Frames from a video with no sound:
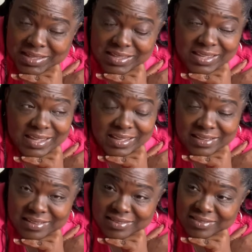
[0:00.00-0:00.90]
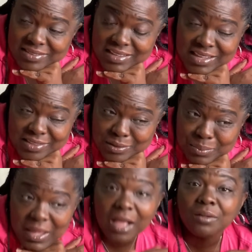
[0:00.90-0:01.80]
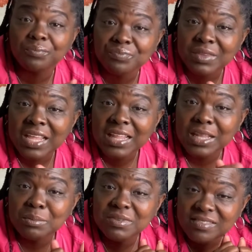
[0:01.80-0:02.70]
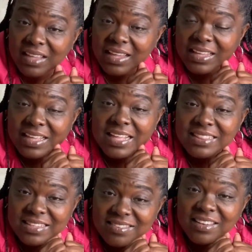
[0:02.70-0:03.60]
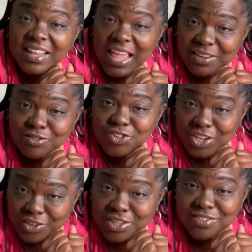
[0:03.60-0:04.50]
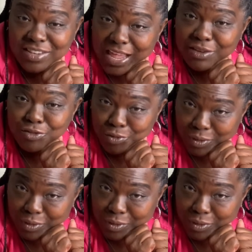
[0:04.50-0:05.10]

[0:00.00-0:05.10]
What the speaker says: Yes, let me say, this life train.